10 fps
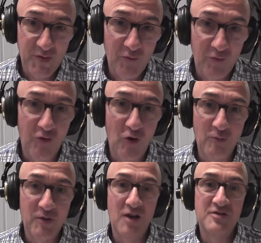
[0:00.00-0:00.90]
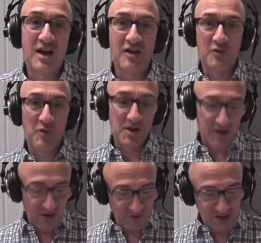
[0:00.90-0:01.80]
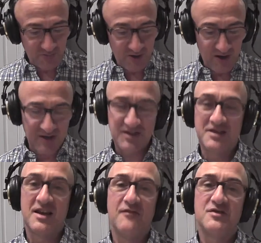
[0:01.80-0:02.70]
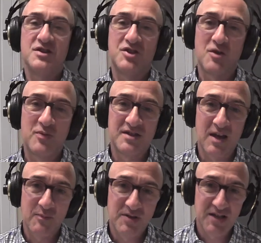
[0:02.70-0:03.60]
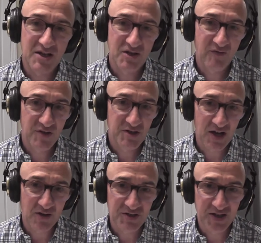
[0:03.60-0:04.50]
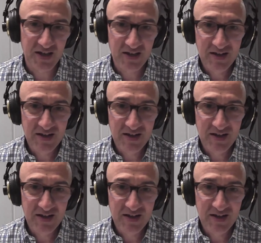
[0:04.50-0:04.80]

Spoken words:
Form goes out the window despite 72% possession for Chelsea.